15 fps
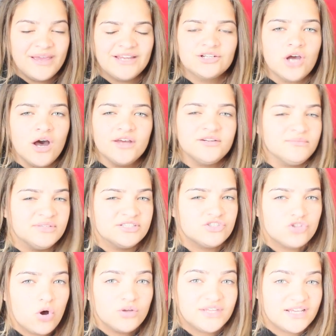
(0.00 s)
main condiment
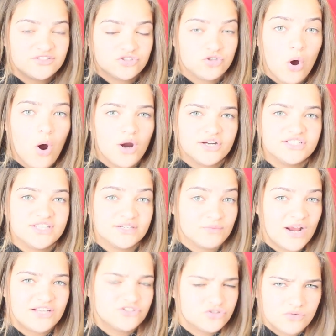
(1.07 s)
sold at stores and
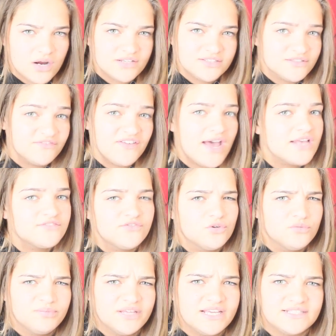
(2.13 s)
restaurants and fast
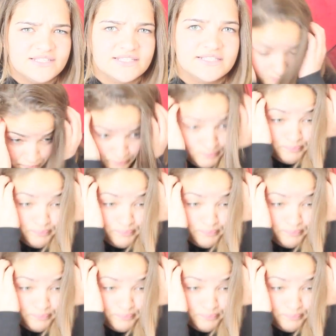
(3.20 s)
food places?